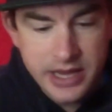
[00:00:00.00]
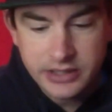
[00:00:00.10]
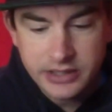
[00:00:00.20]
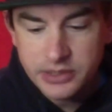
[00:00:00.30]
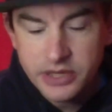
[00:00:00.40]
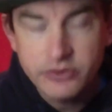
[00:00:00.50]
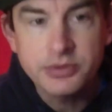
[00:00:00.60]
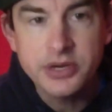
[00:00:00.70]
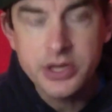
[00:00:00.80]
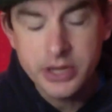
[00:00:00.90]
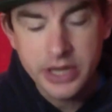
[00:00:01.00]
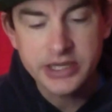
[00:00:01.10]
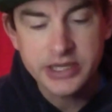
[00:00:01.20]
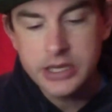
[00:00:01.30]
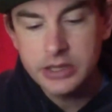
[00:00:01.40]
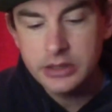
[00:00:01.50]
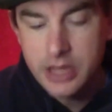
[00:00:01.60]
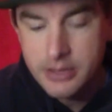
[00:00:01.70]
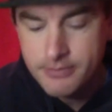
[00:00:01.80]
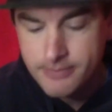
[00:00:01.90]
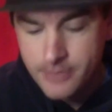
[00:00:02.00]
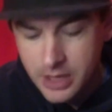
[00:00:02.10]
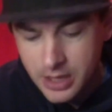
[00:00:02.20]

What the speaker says: Yeah, so the material's pretty good actually. I've